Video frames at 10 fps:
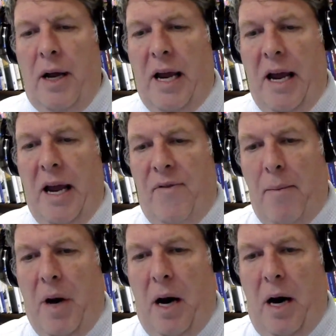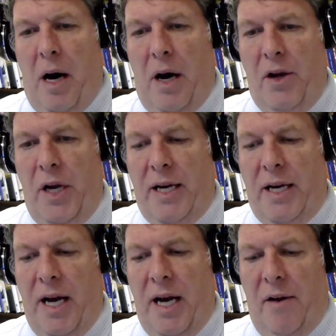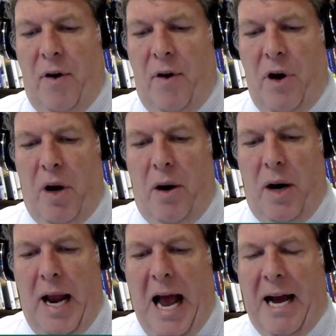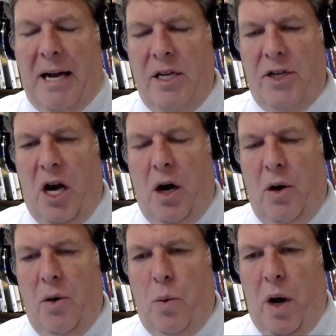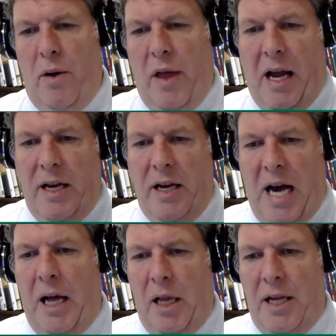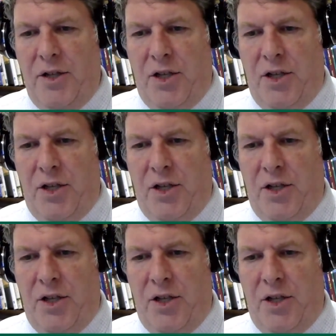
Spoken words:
give them a unique telephone number and access code where they could dial in.